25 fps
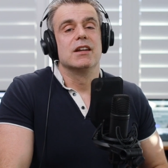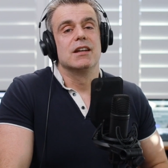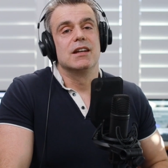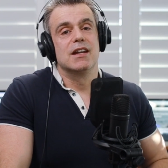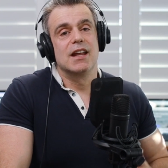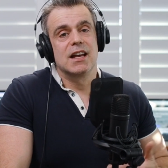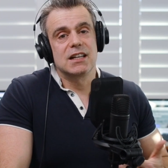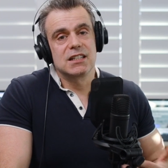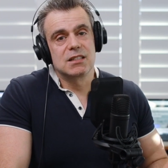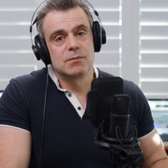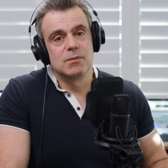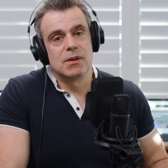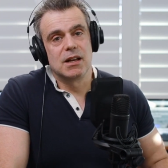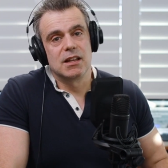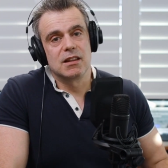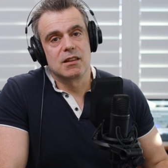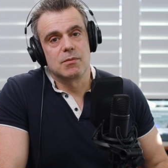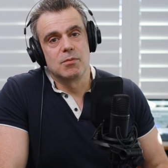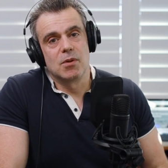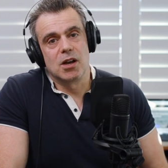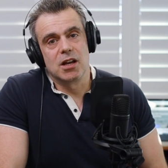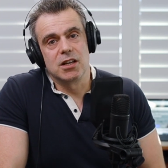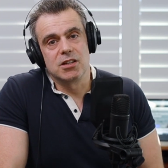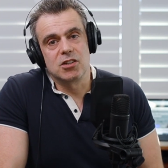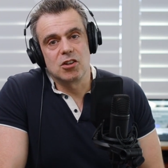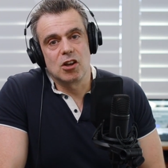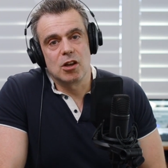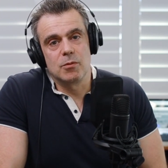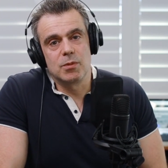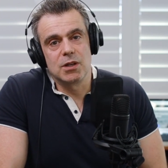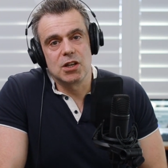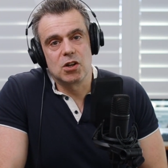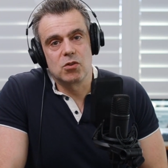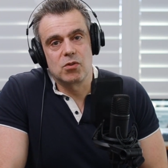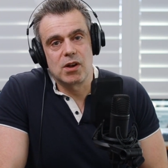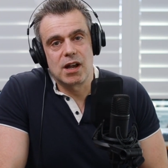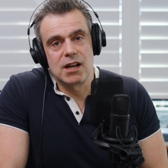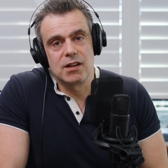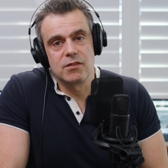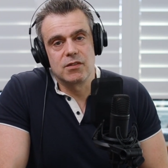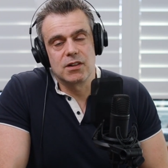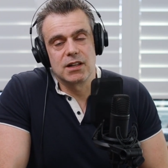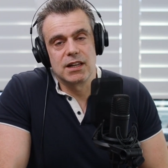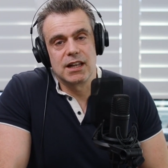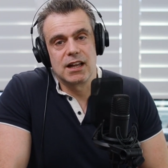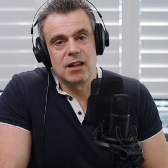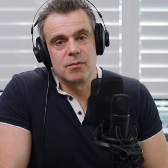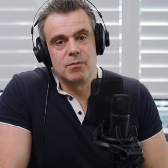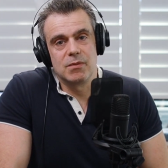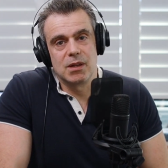that next month my Adobe Creative
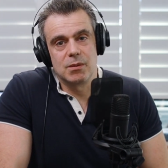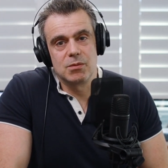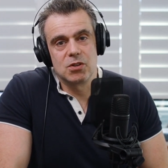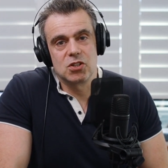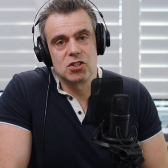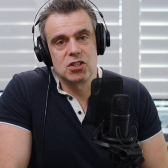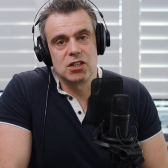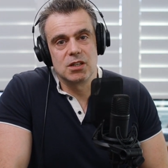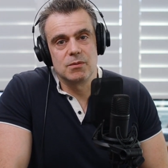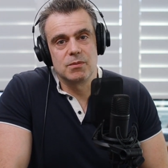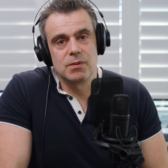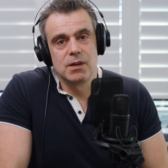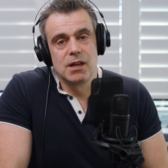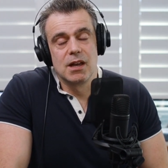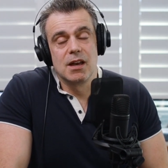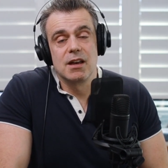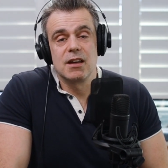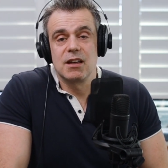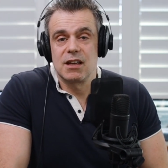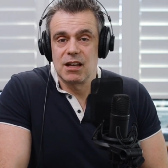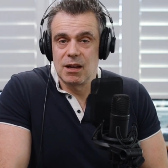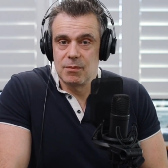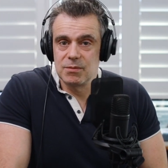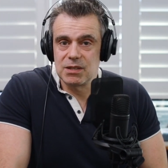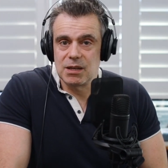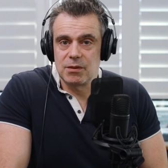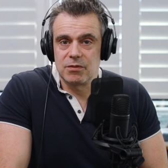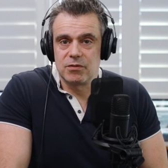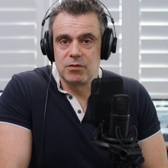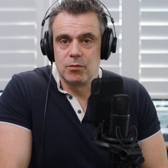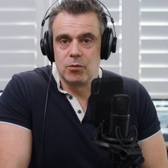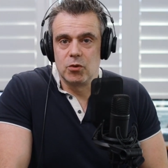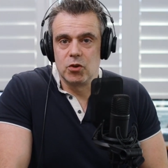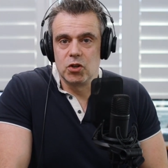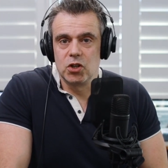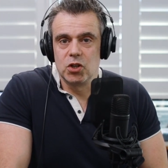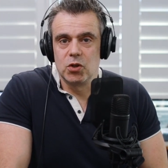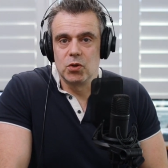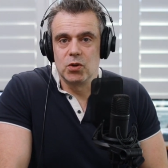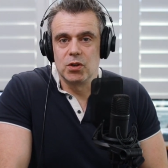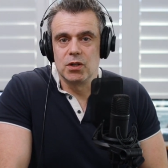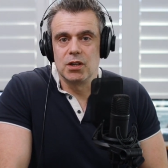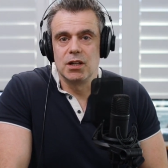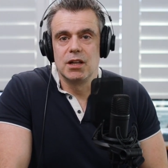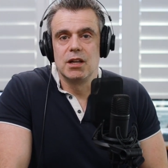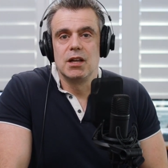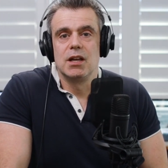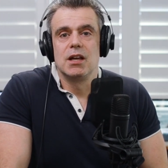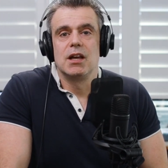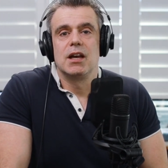Cloud membership comes up for
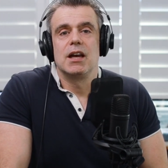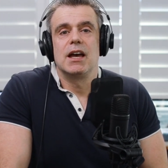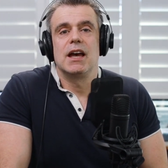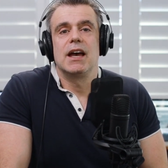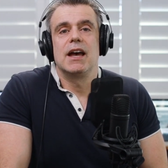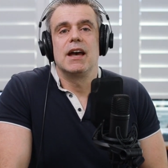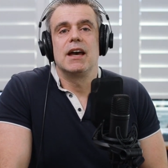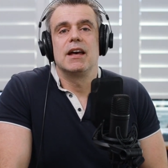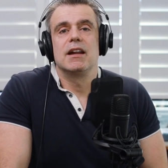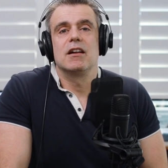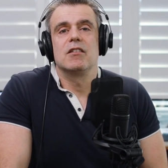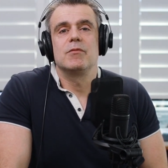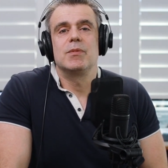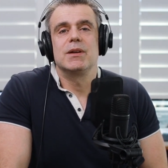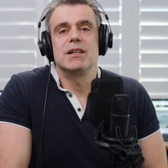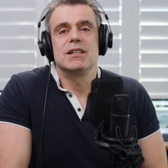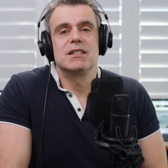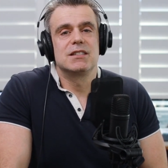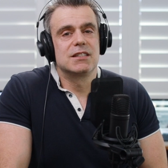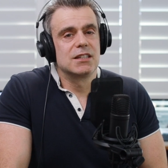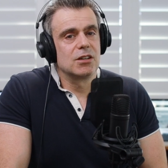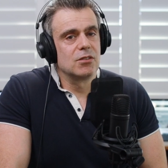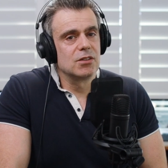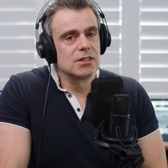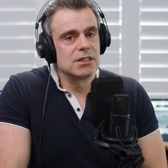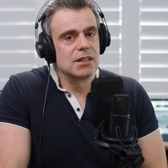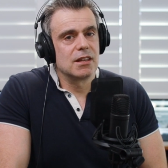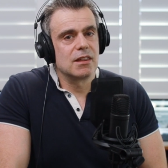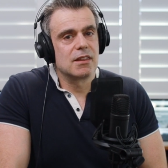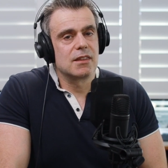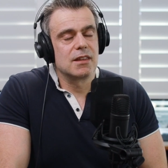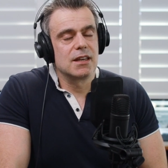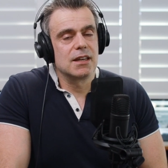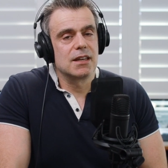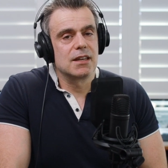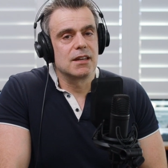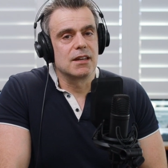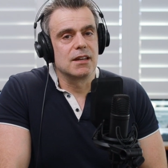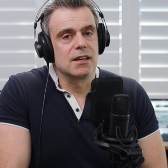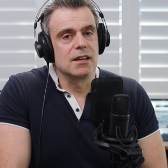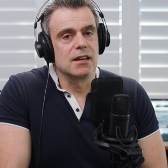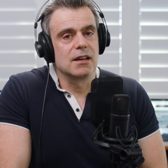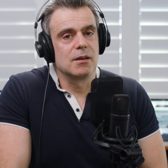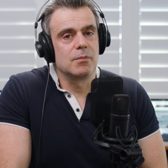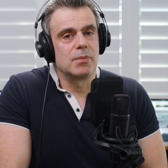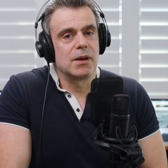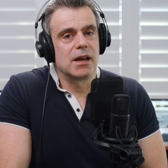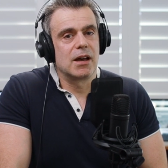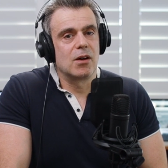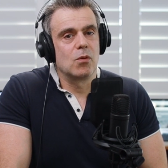renewal, and I've been seriously thinking
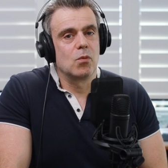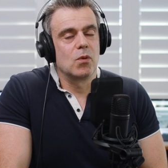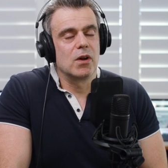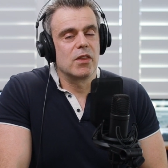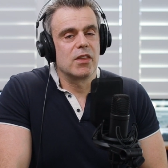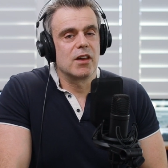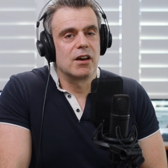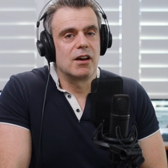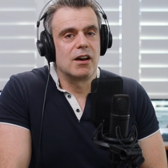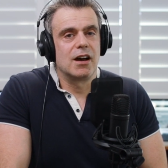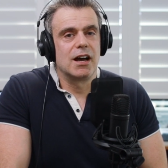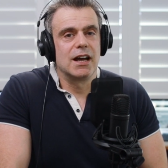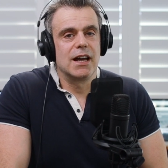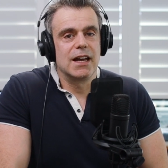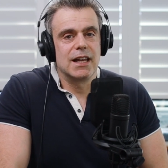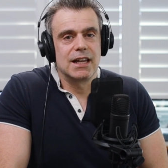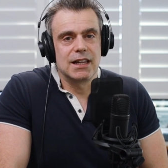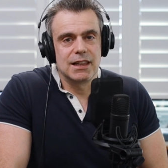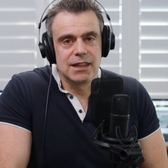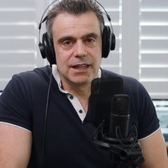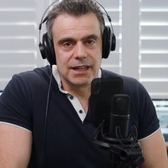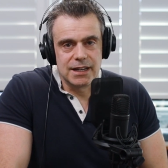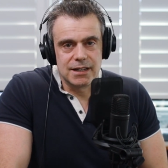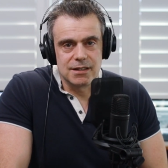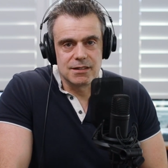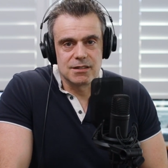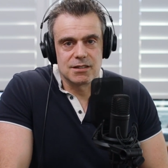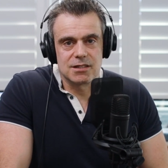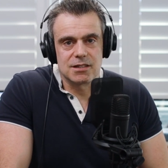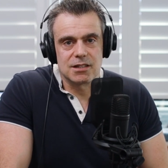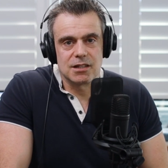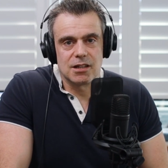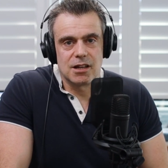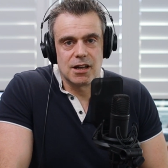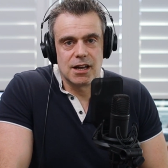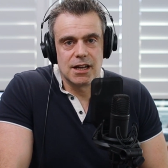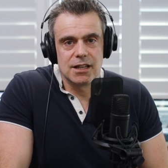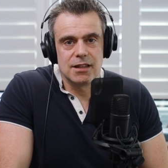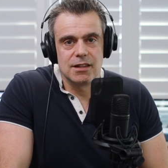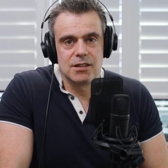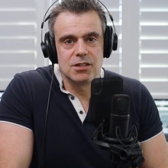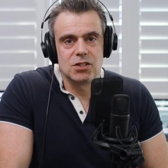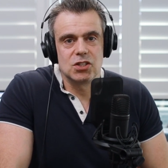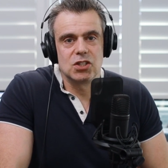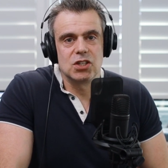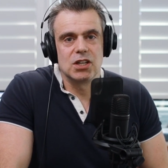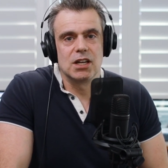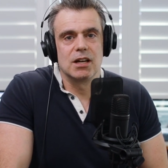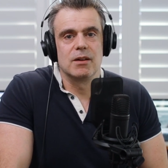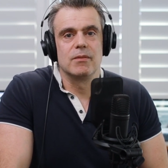about whether I let it slide
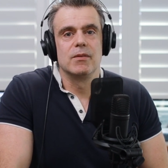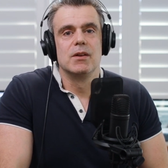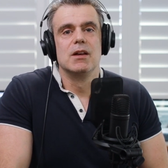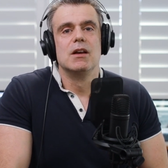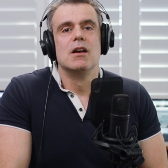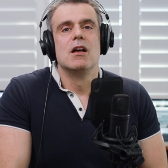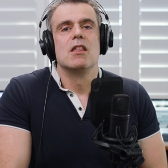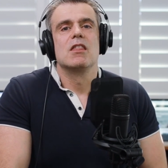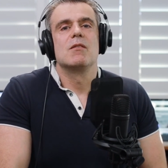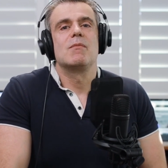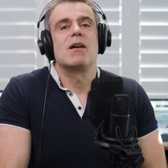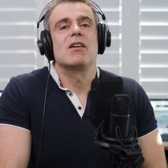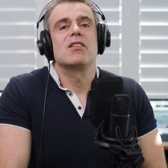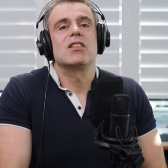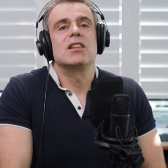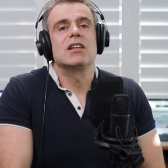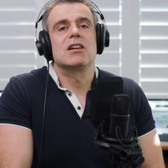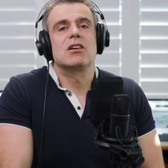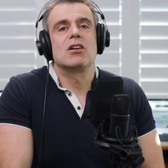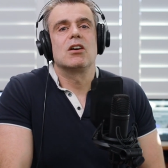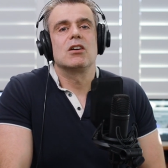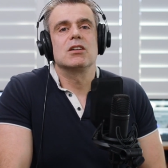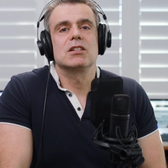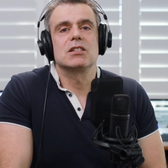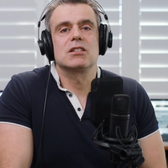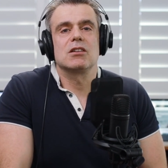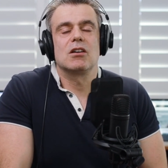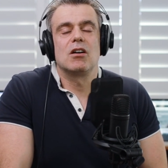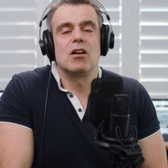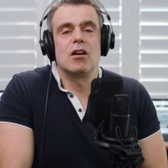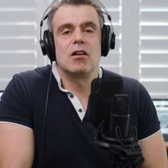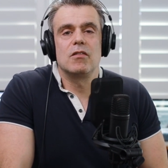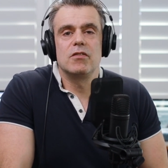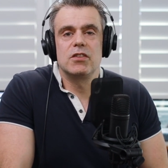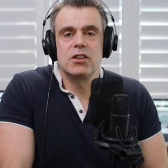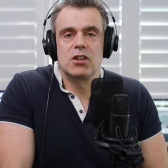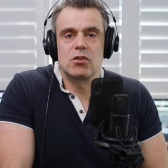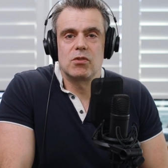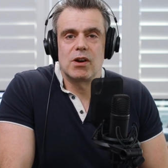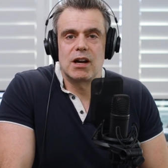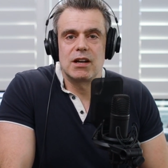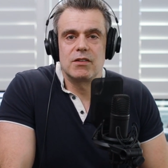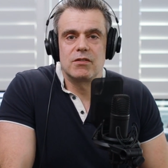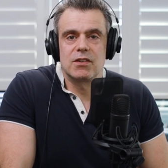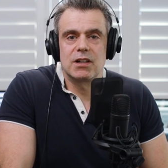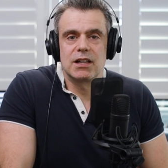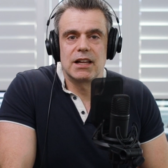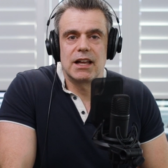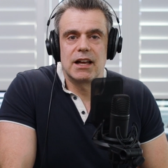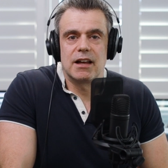this year. The monthly cost of the
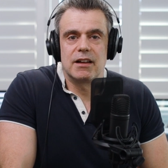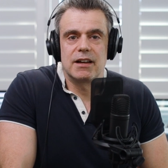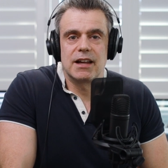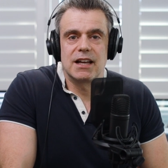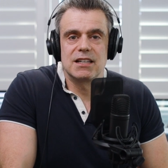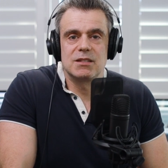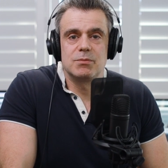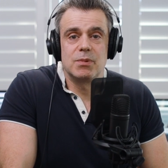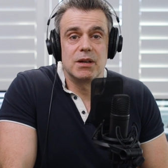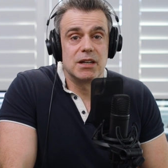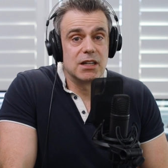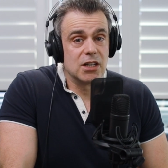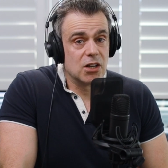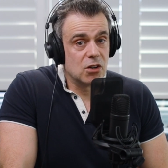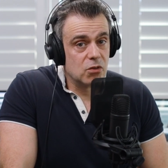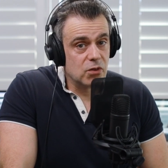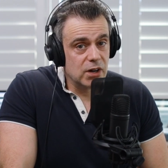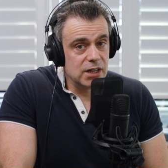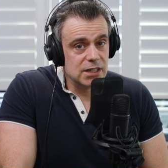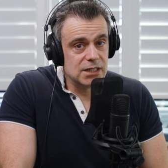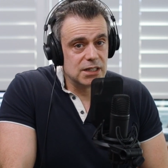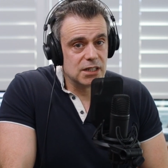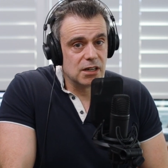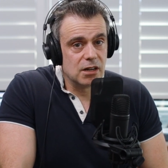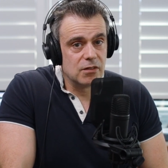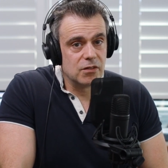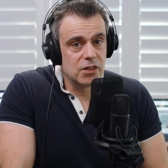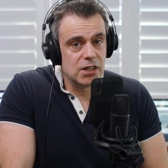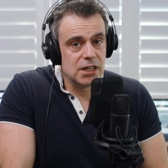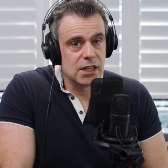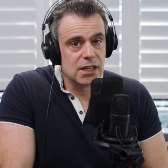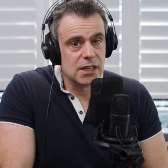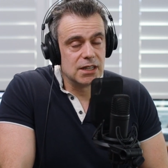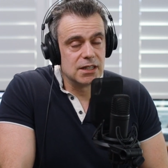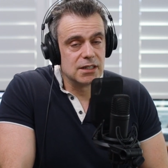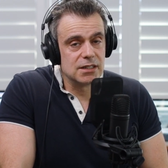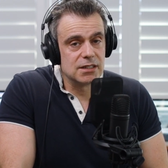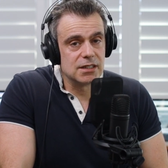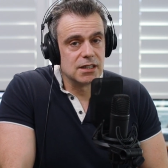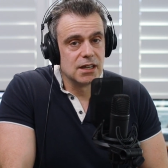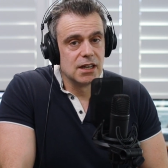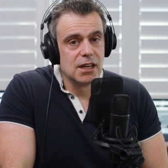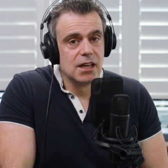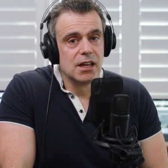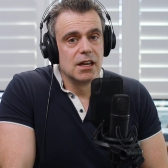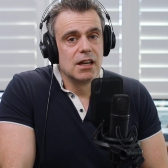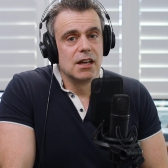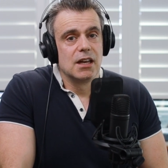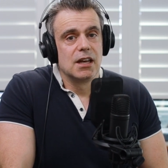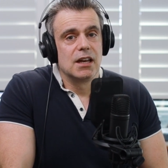Creative Cloud has been increasing over the years,
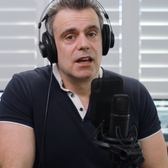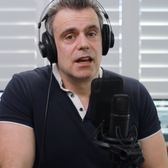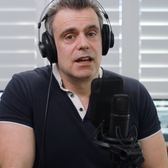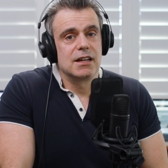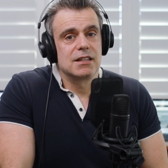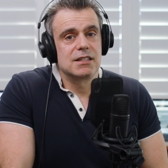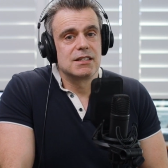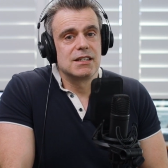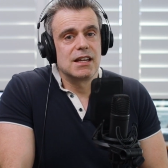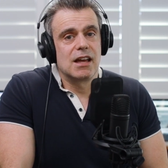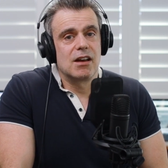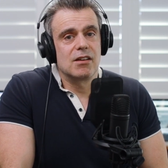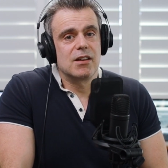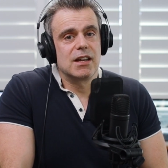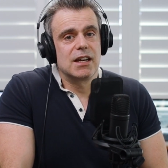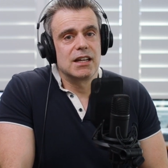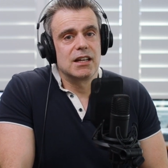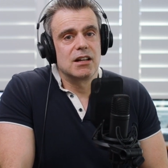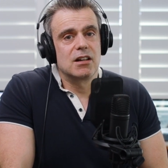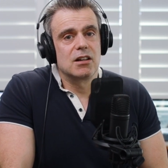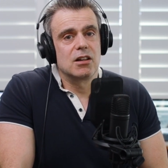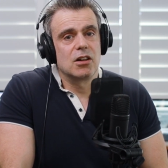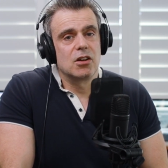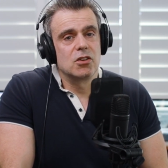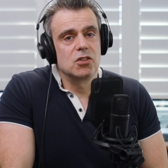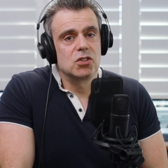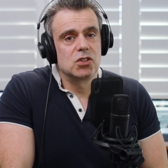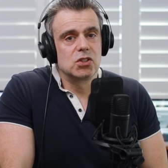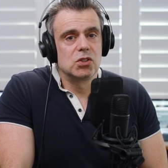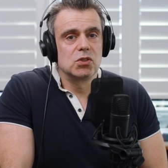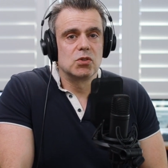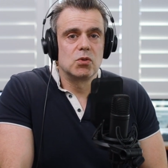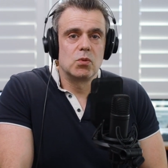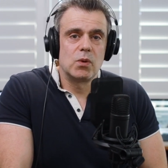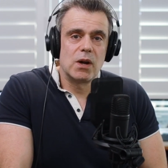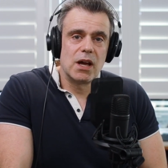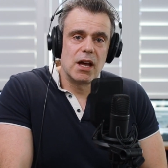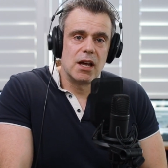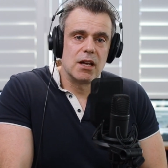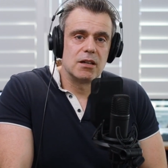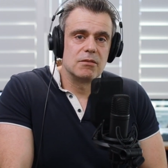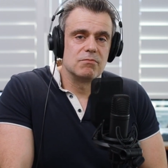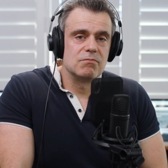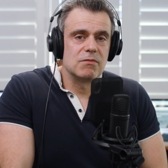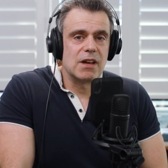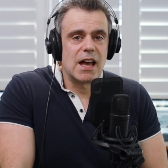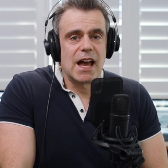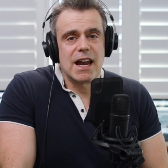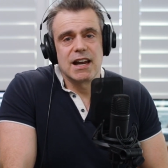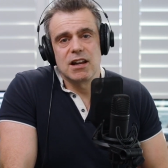and it's now getting close to
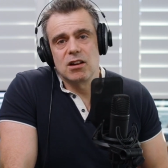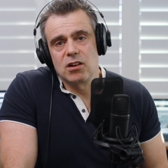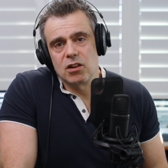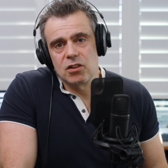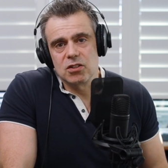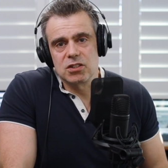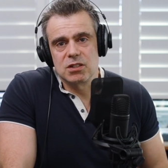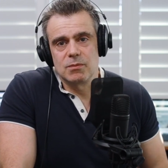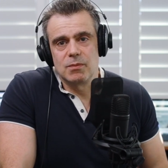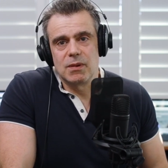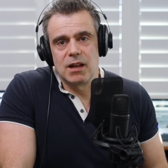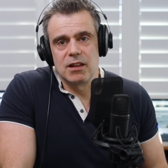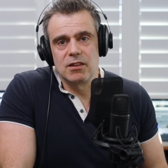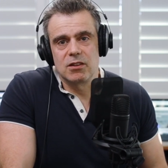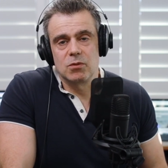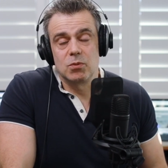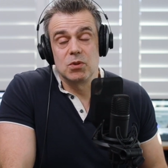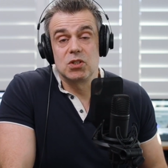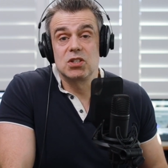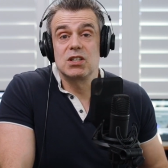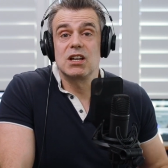around eighty dollars a month,